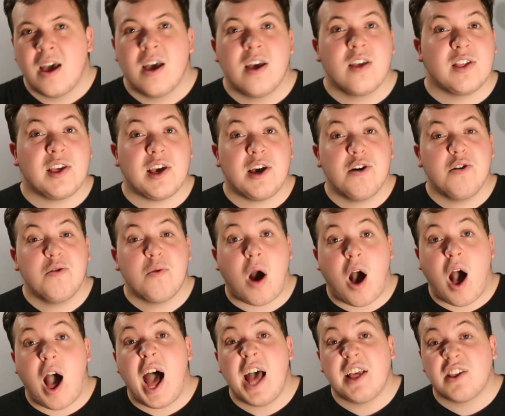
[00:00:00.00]
So,
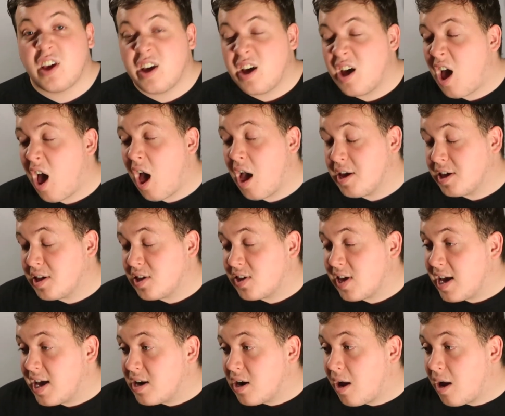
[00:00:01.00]
as I
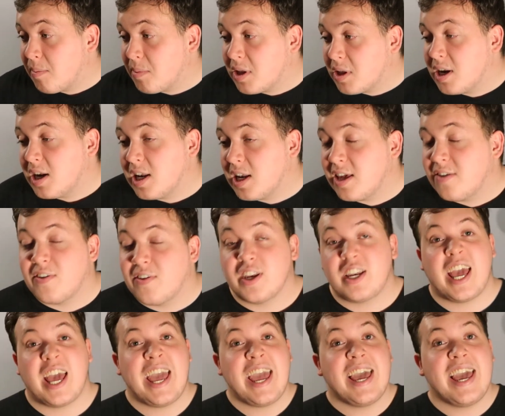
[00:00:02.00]
said, I'm gonna leave it
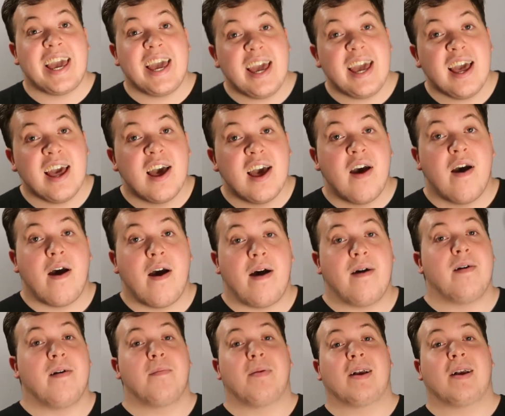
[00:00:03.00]
here,
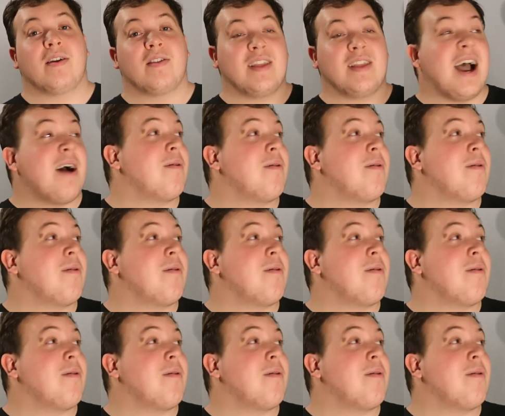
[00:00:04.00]
because now